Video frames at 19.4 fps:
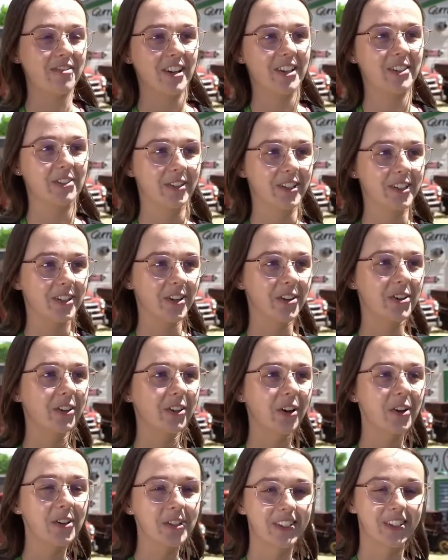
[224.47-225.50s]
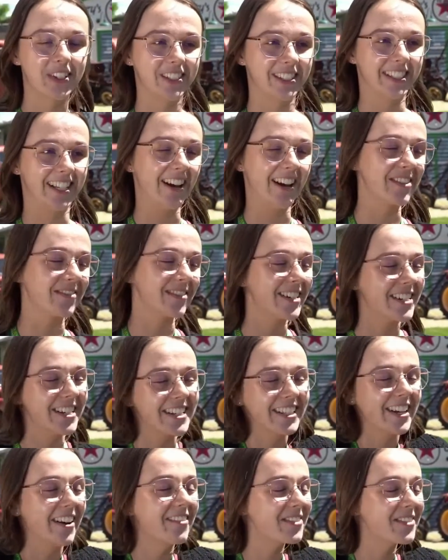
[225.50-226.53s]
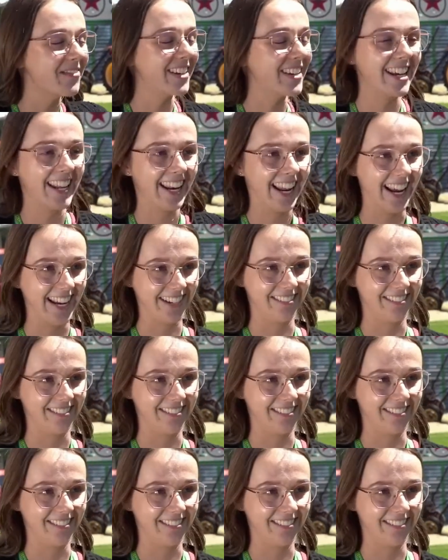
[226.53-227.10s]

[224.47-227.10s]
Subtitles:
because we're so close. She tells me she loves me, and